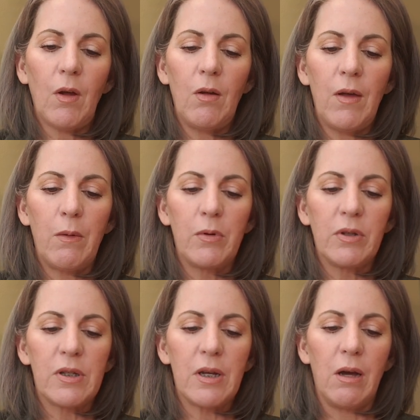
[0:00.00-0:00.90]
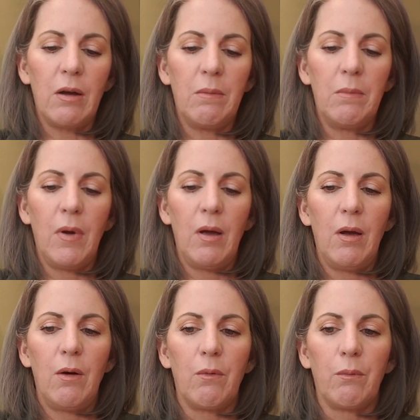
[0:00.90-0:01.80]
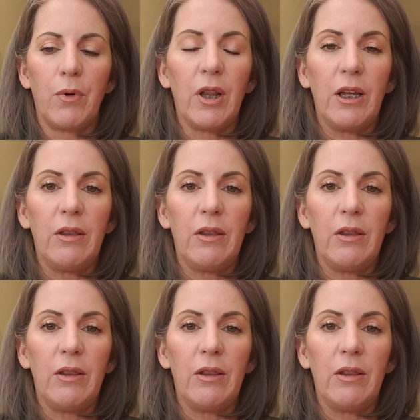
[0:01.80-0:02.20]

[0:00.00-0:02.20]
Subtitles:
That was really